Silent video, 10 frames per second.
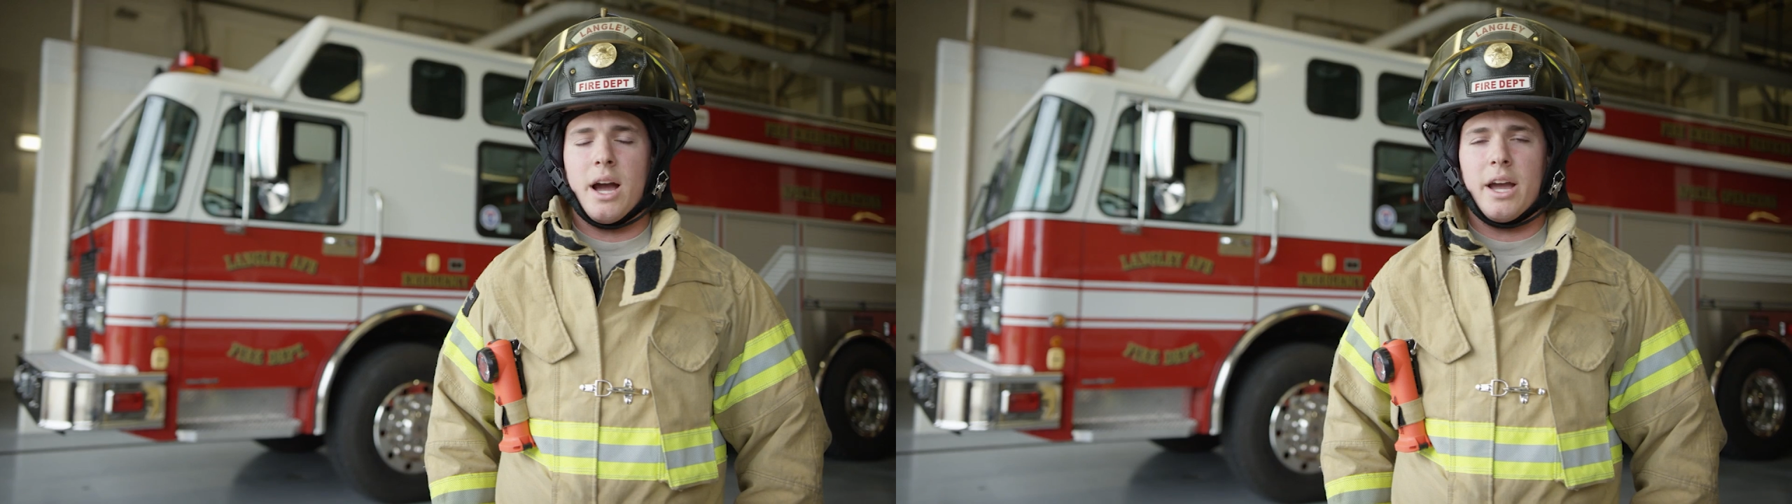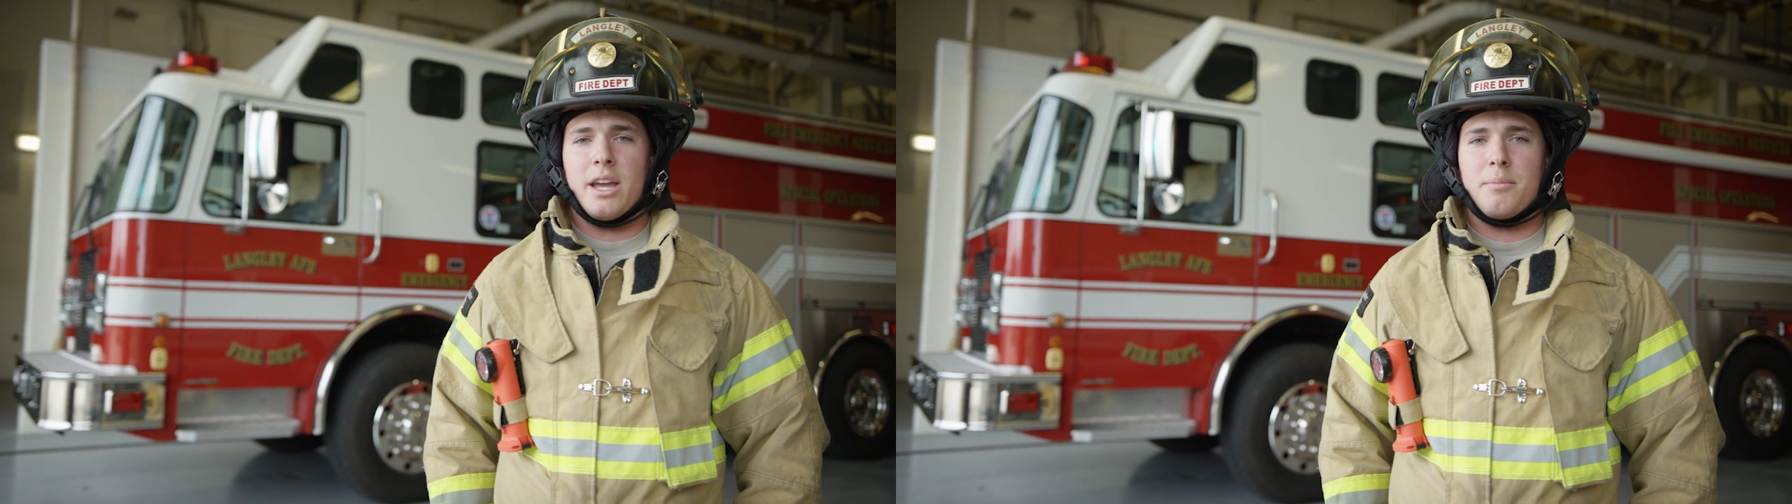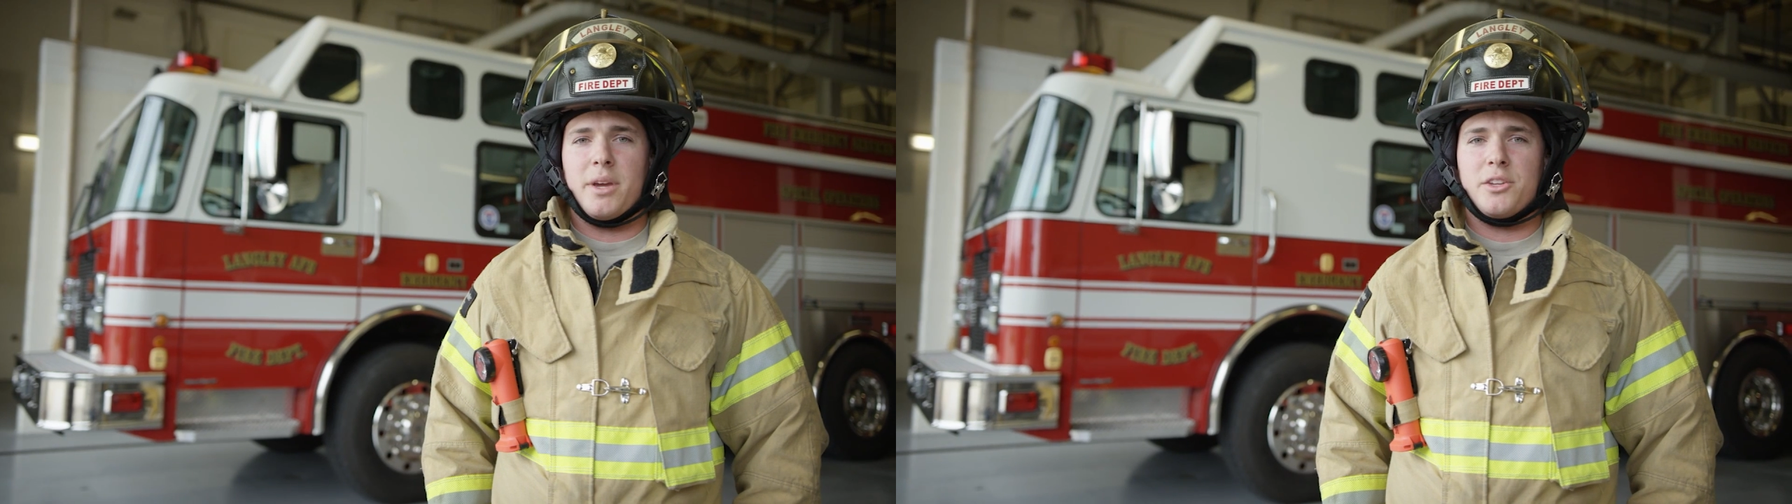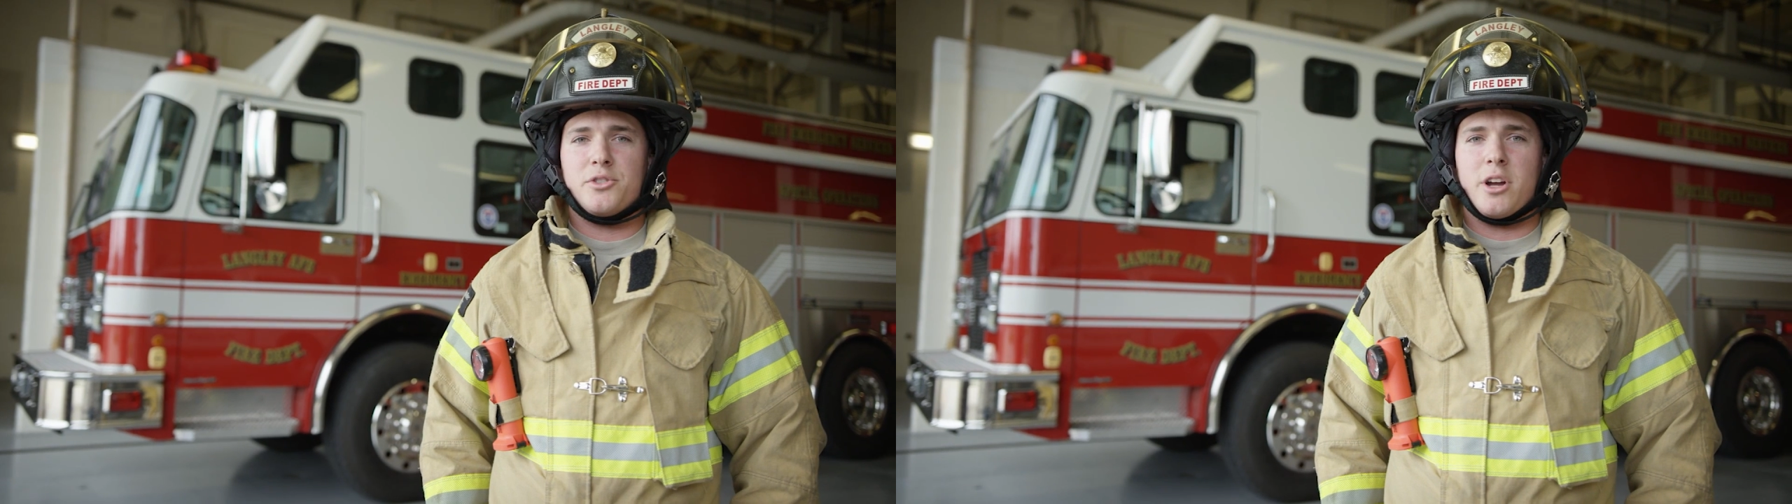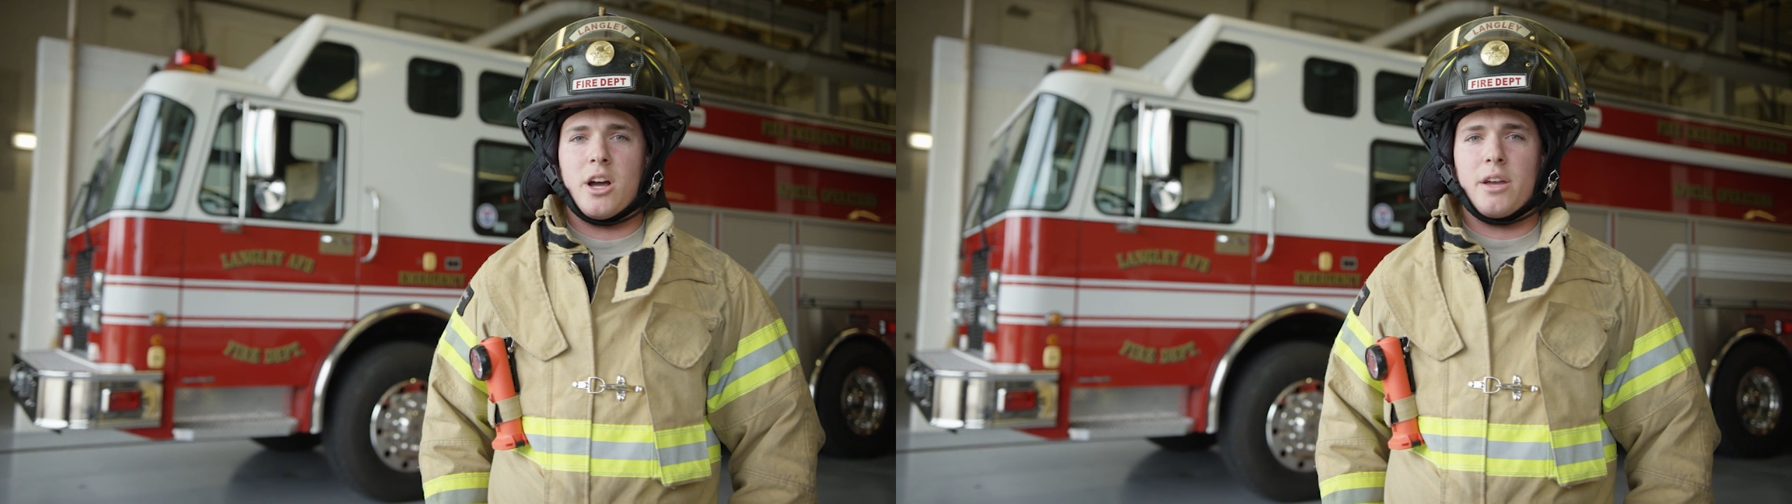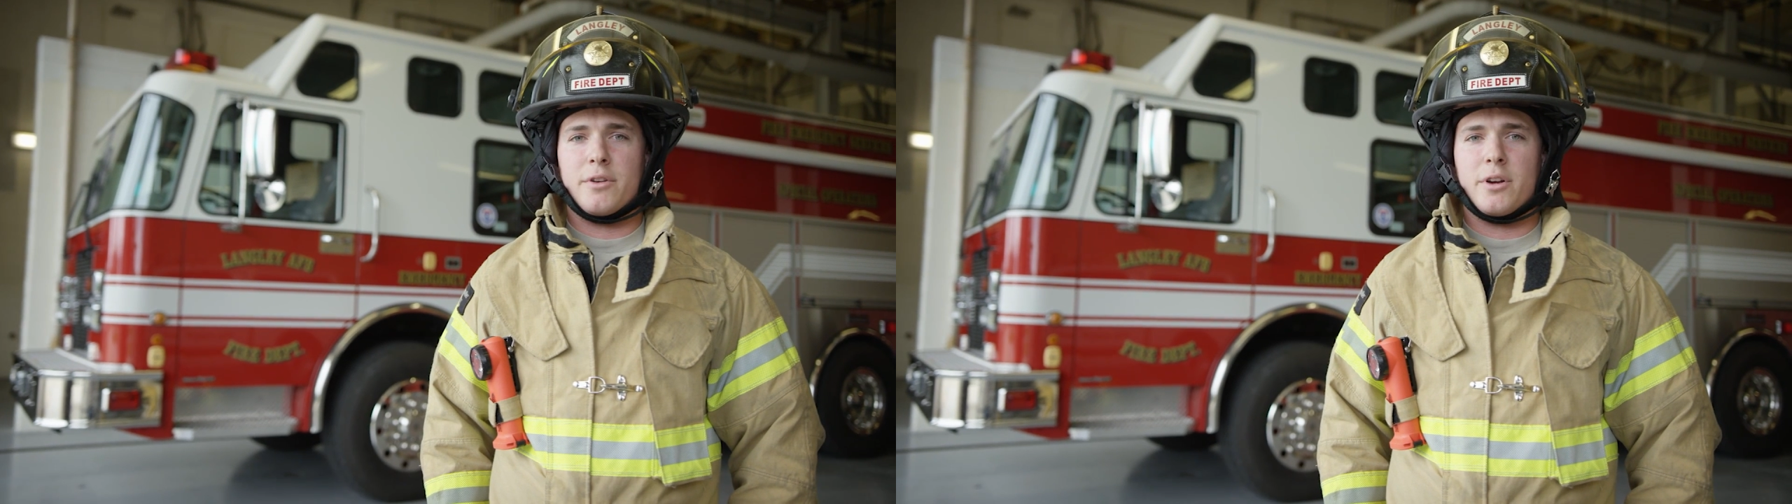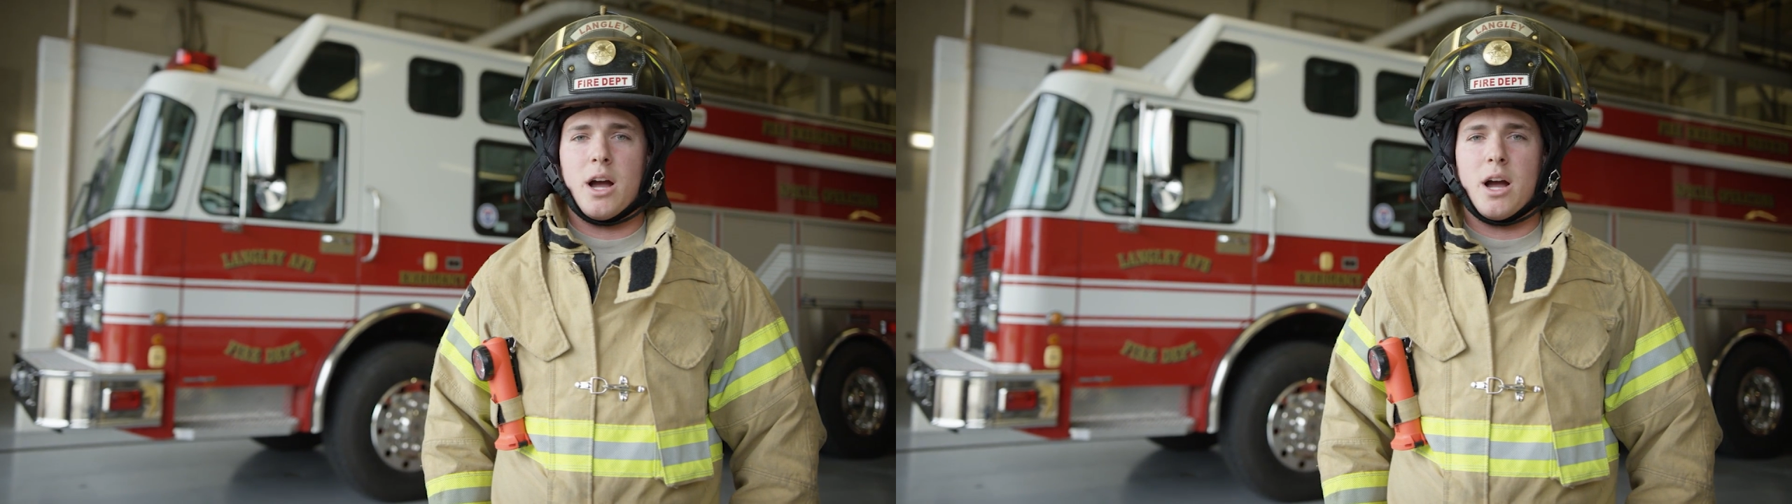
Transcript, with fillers: I am a driver,